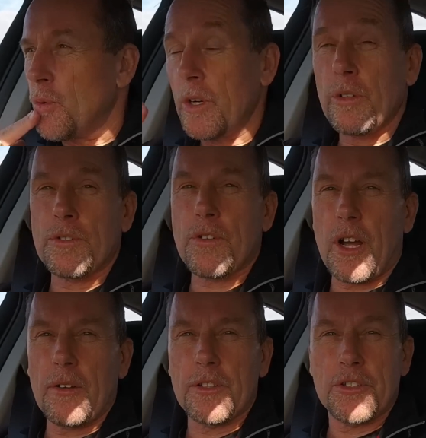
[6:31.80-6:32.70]
real
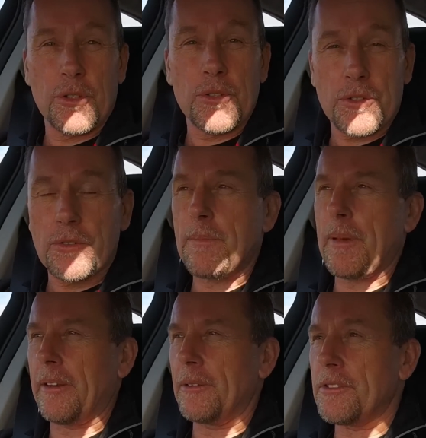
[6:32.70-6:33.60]
drivers use 3
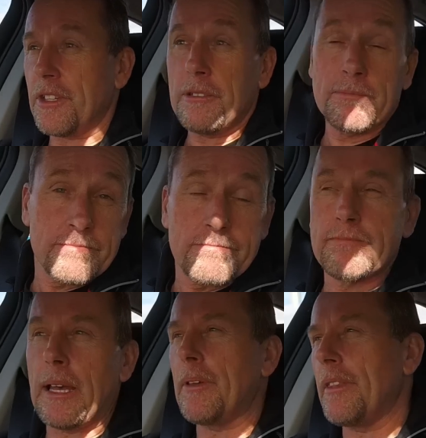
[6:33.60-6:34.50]
pedals, so
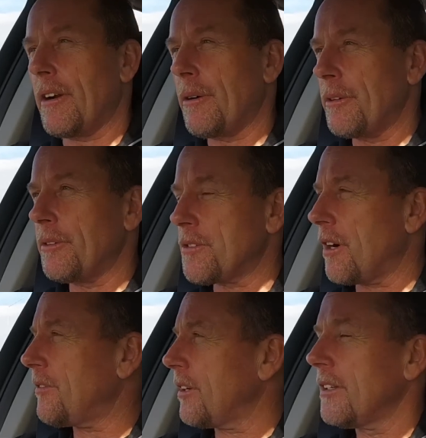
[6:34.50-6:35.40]
maybe they're a real
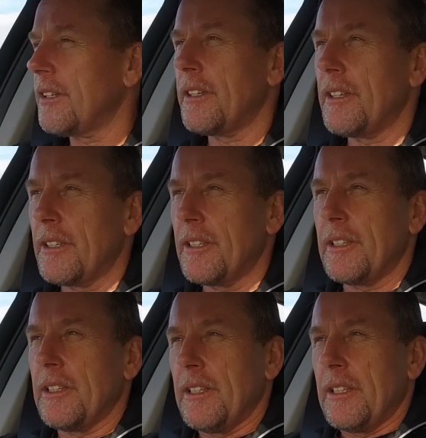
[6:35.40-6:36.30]
driver.
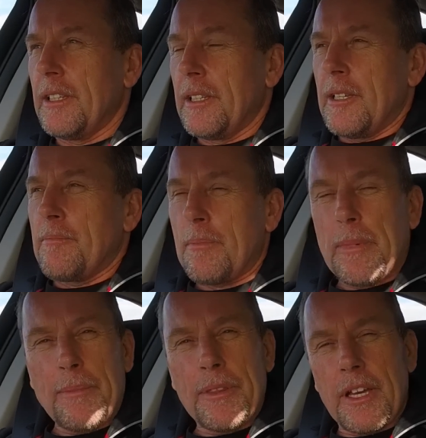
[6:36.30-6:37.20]
But
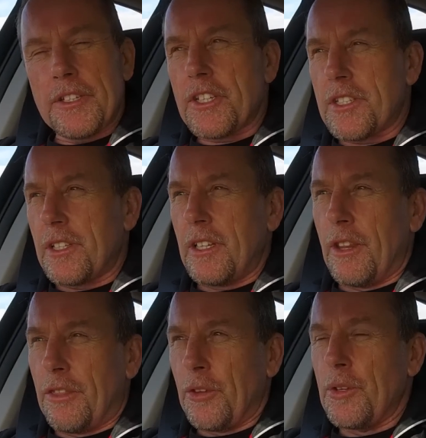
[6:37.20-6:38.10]
maybe they're just an
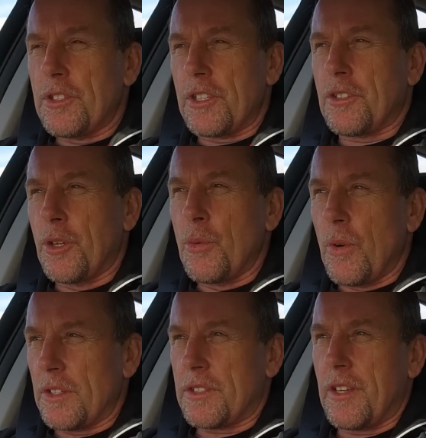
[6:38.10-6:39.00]
enthusiast who
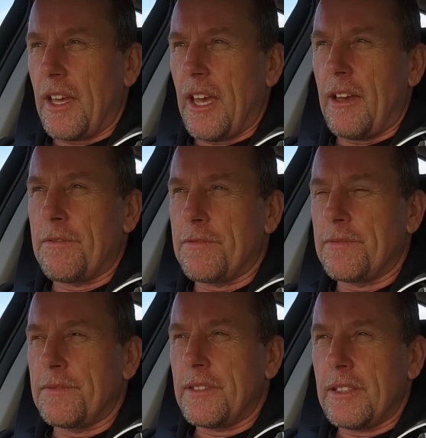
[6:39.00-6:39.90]
wants to have
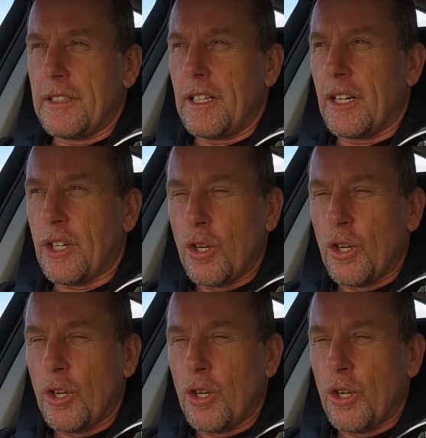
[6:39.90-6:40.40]
a